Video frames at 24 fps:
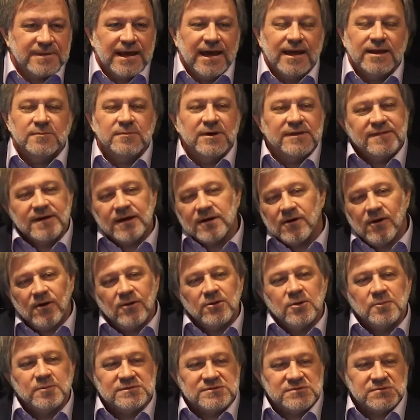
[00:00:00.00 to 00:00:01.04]
And he made that
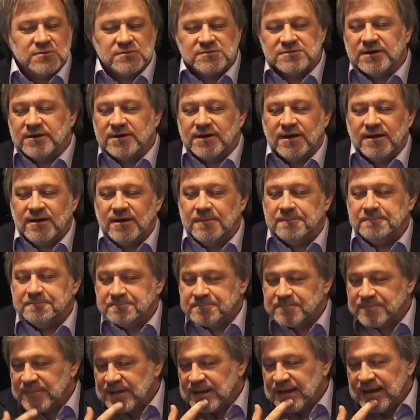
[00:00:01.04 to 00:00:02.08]
all open source on GitHub.
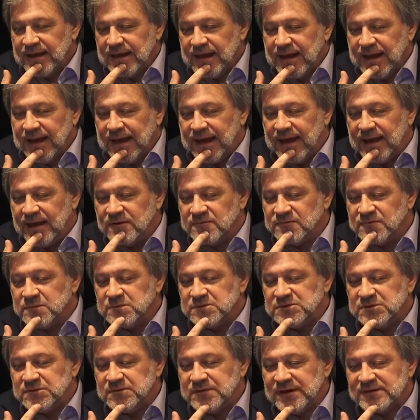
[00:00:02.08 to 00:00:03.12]
And
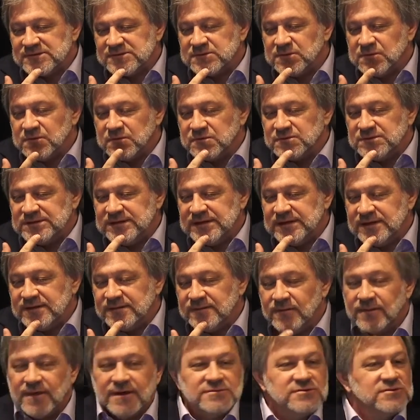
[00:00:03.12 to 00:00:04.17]
from
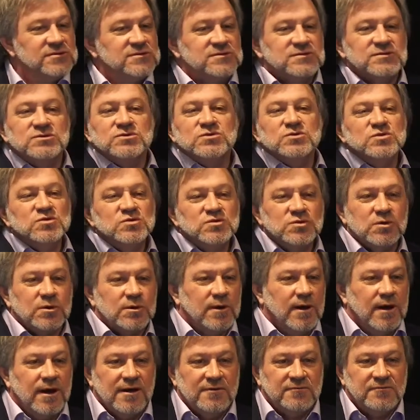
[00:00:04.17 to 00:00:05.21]
2013, that just
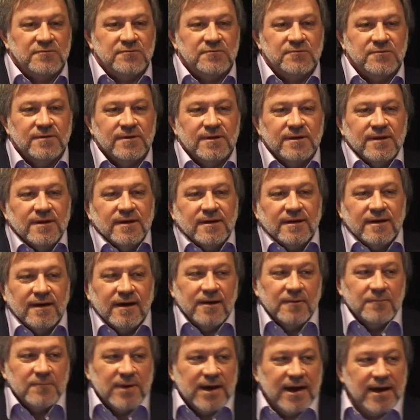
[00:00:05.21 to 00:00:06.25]
took off.
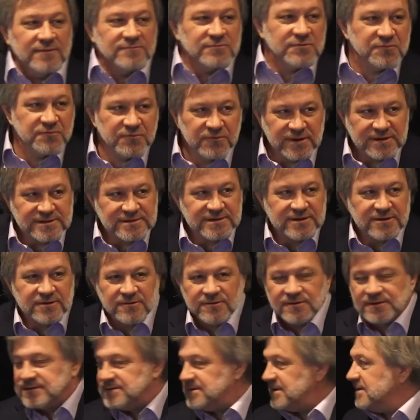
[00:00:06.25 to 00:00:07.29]
I have a friend
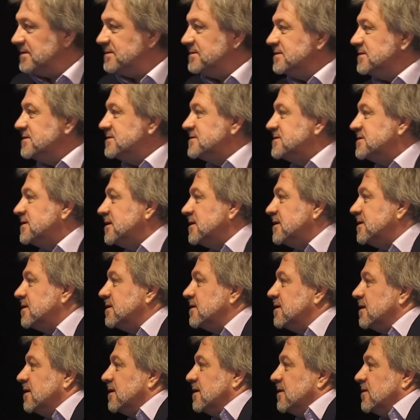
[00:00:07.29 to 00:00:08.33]
here in
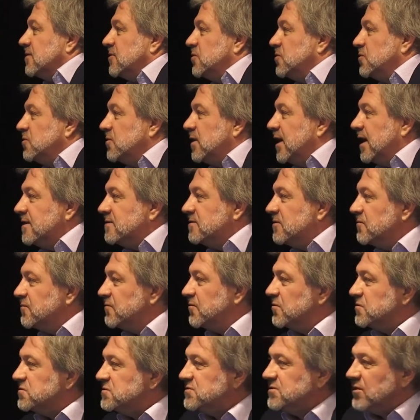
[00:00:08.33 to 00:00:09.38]
DC who had the
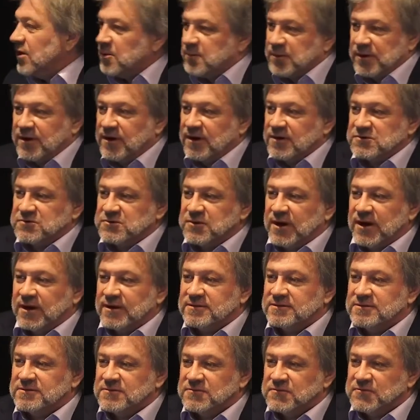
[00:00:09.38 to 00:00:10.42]
first DARPA
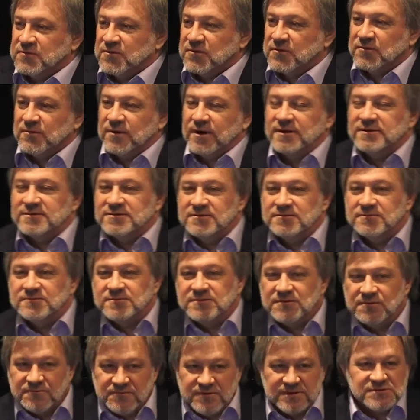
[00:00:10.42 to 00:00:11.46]
contract for
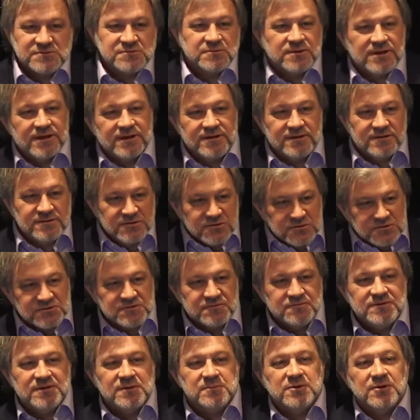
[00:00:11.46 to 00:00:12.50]
defense-related use
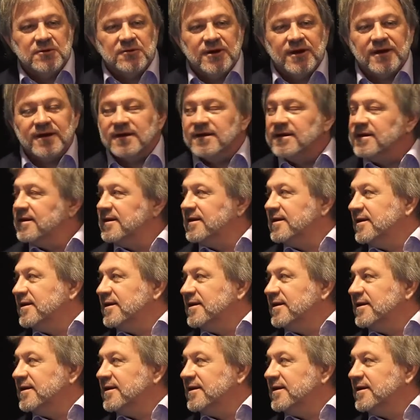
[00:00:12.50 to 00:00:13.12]
of deep learning.